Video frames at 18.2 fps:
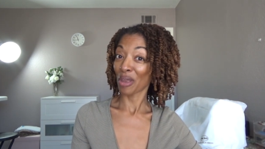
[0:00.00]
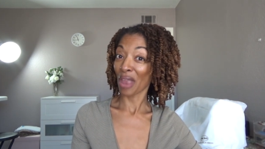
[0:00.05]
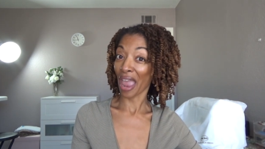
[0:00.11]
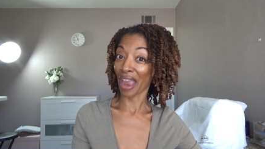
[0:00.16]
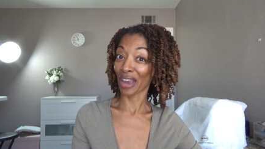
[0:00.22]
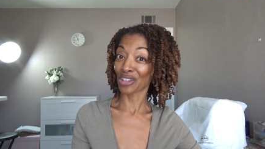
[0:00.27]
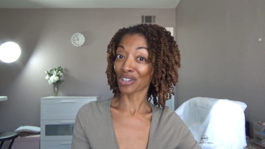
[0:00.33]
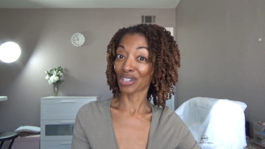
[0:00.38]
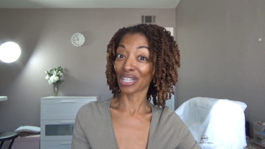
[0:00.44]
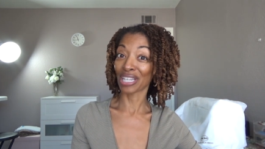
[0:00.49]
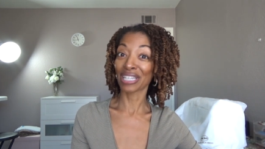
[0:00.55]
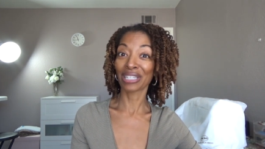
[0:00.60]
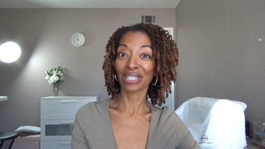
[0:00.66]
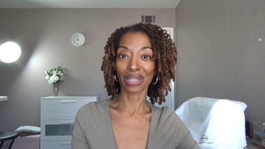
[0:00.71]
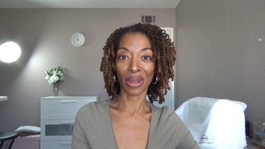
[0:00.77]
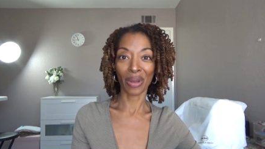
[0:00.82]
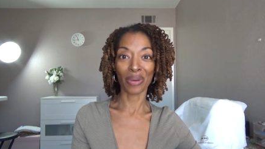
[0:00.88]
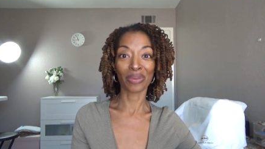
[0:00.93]
actually
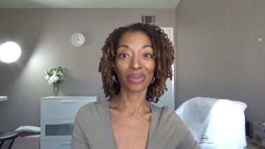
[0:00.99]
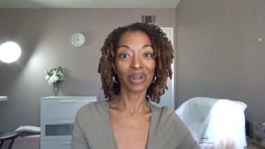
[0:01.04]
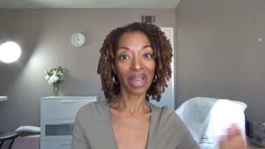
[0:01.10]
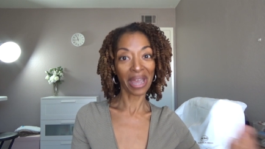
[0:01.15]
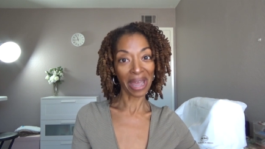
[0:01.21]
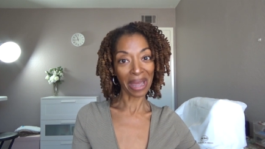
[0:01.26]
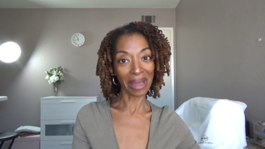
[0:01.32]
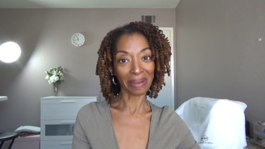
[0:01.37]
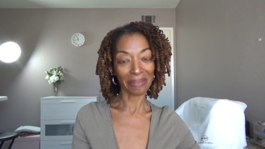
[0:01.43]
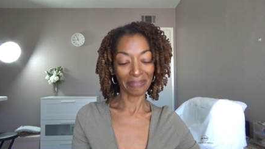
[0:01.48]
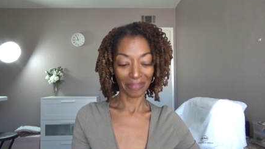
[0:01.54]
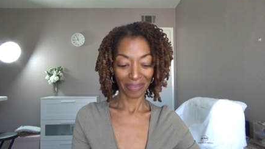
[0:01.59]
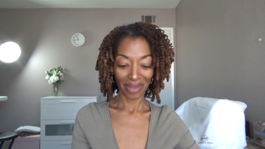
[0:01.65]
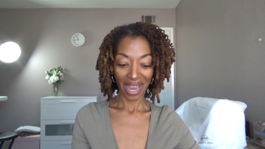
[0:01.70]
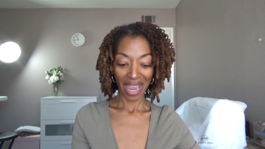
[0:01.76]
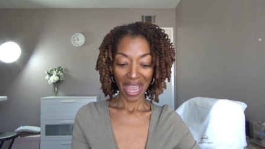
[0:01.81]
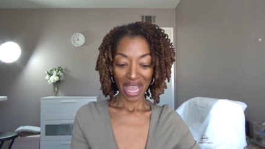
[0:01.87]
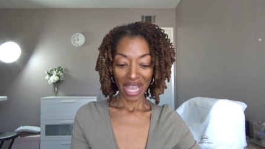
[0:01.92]
sewn
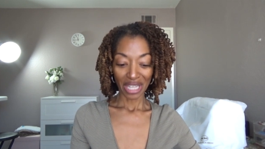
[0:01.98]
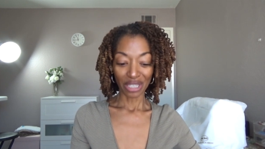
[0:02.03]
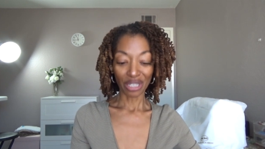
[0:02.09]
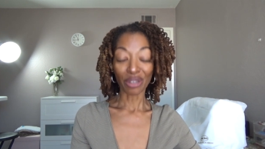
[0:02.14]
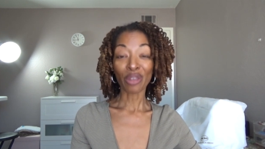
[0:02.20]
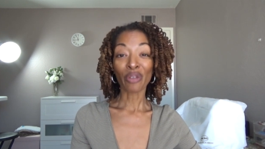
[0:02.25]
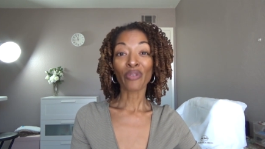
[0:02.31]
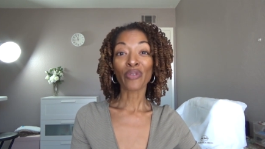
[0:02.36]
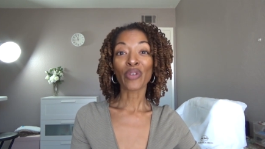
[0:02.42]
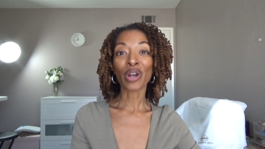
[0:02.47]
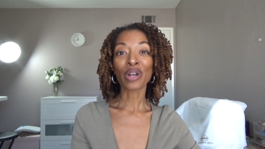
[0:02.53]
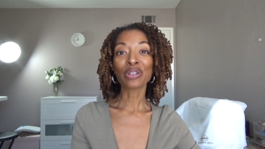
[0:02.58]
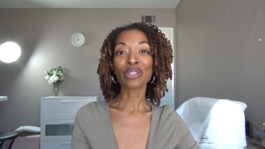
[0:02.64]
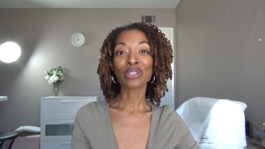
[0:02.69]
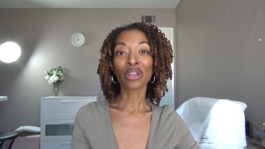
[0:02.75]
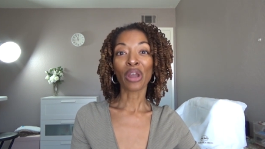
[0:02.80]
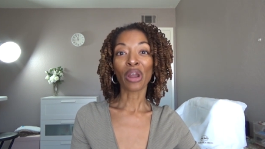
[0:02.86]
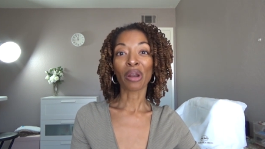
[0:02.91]
up. So the
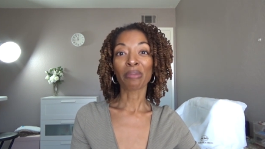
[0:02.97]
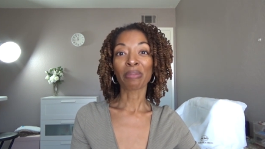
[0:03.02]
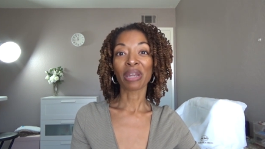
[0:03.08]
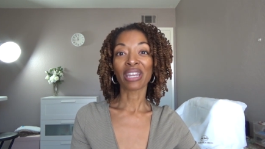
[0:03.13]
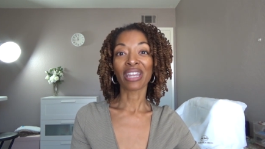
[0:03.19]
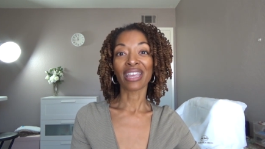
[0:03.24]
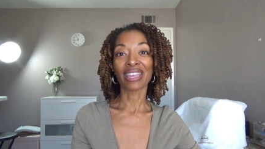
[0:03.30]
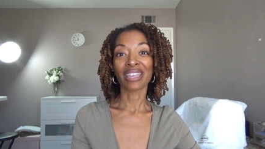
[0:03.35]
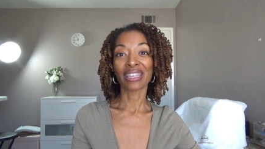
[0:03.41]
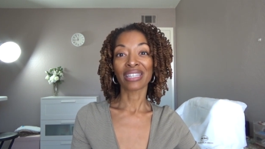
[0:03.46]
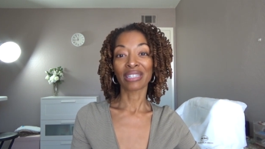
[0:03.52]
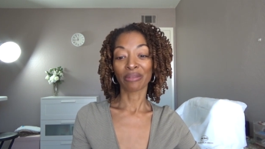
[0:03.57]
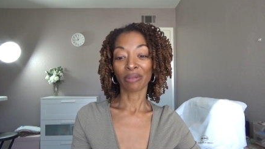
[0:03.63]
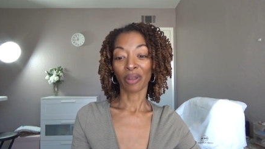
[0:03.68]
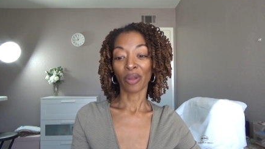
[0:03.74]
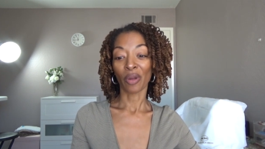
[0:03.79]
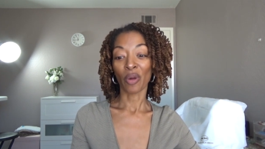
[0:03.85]
first garment is